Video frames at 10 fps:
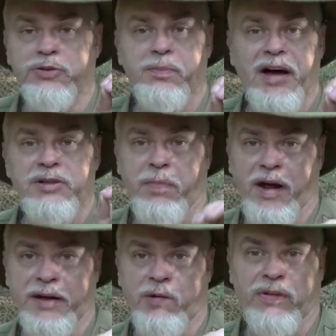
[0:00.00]
space
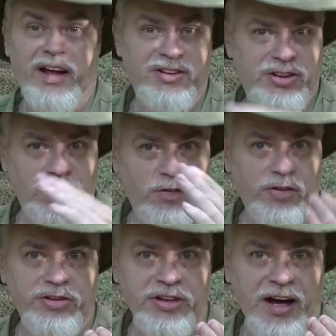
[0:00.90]
blanket with that
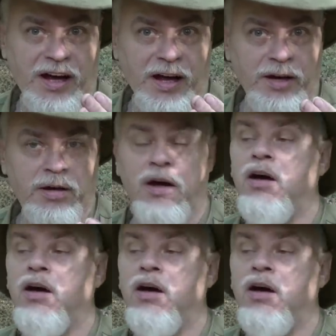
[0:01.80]
silvered side